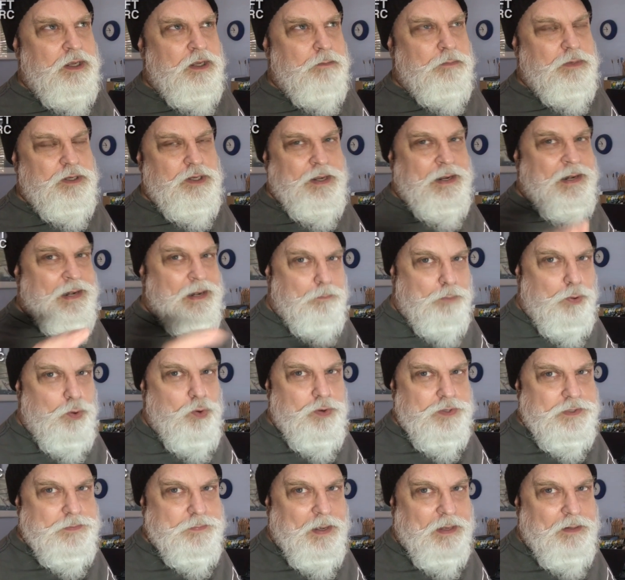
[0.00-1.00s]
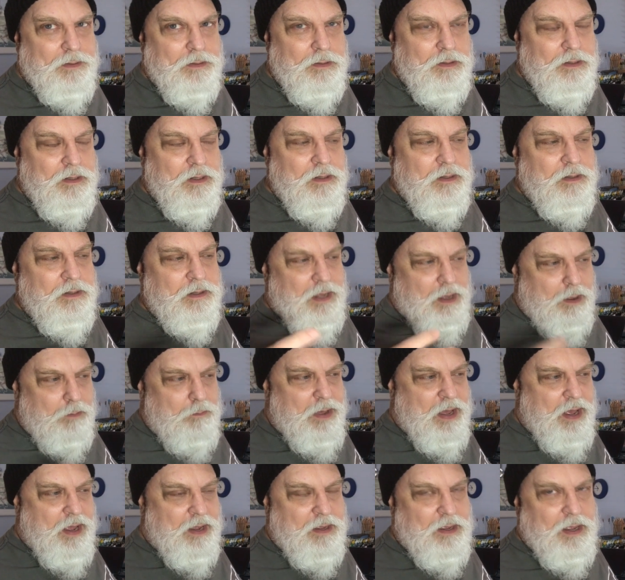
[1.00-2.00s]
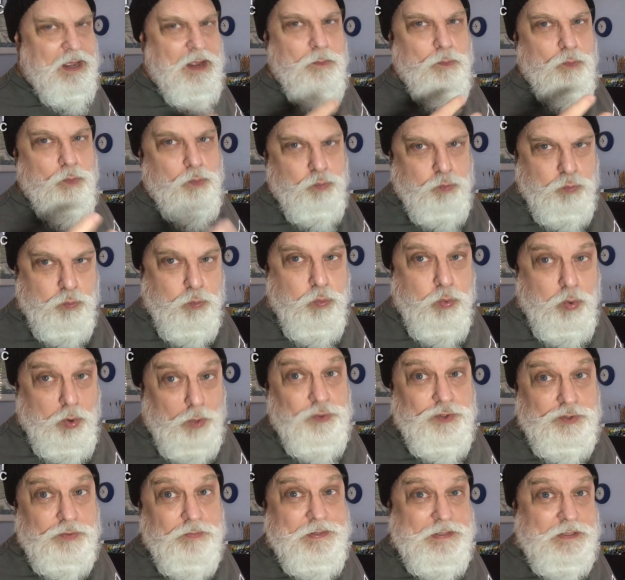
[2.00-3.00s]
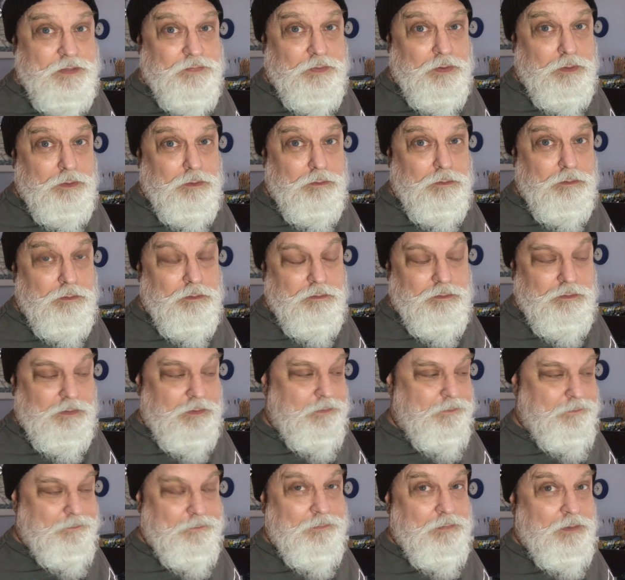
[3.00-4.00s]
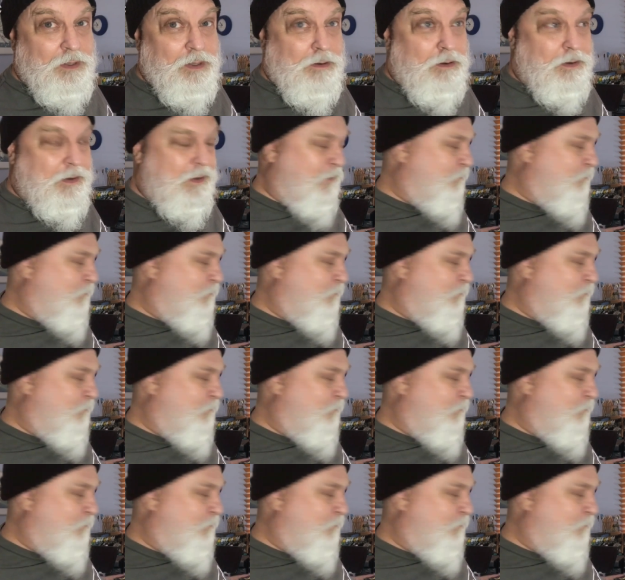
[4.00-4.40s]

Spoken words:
but you can hit a pause button, come back and watch the rest of it. Yeah, okay.